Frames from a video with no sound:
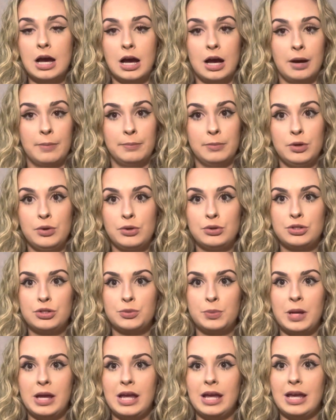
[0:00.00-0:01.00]
mood
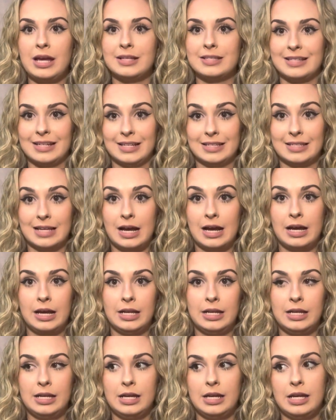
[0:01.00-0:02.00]
swings,
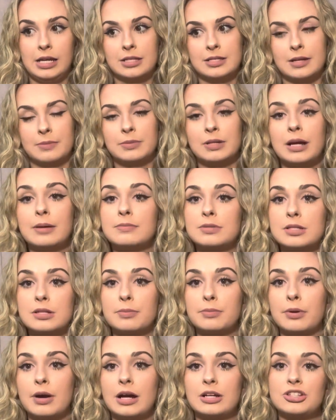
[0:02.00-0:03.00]
anxiety, sometimes
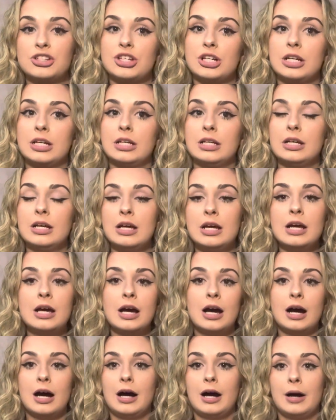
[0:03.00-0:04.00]
depression.
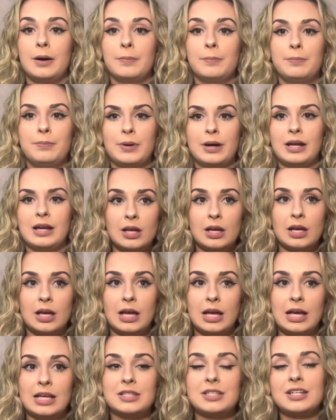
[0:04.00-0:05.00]
But
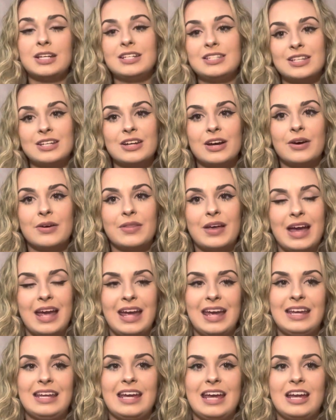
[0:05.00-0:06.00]
it's good to know that
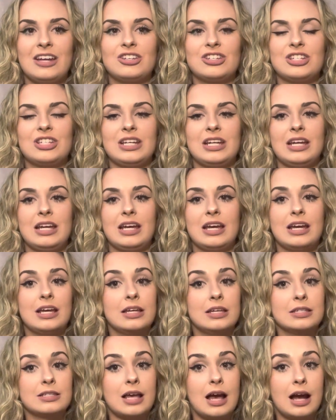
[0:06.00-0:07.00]
ADHD
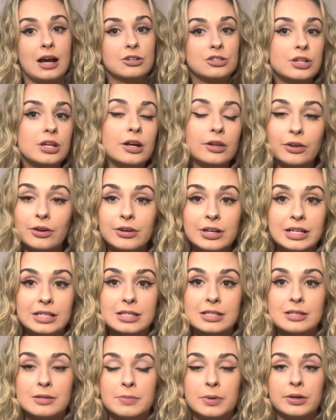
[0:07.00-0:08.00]
is actually a learning
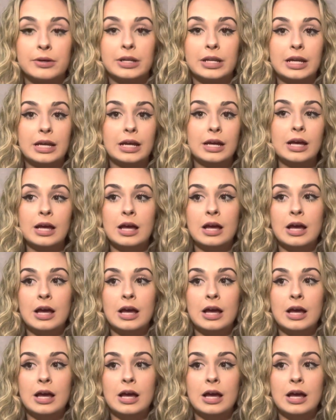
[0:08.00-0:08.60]
disability.